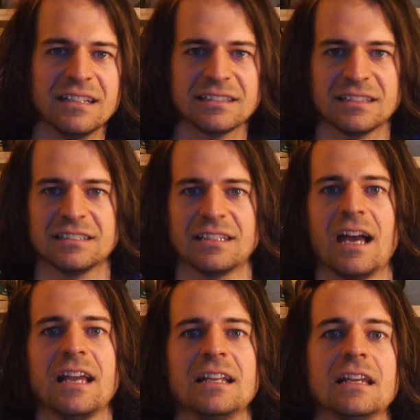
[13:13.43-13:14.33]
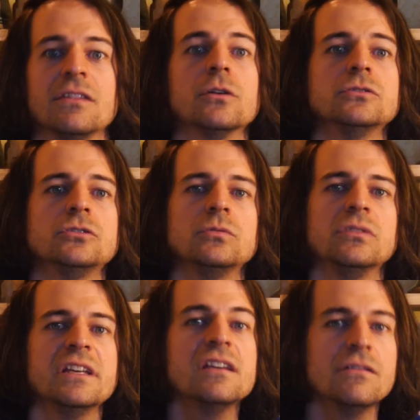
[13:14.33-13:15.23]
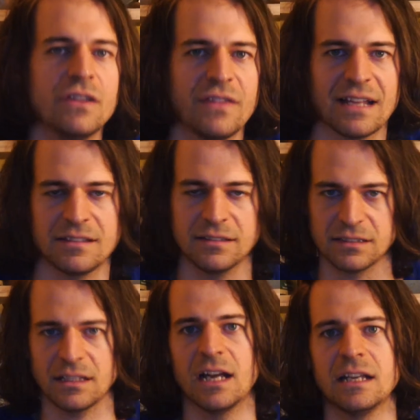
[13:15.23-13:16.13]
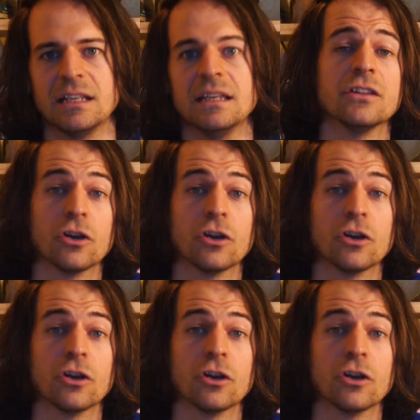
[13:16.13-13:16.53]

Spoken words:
society and those who live in that society.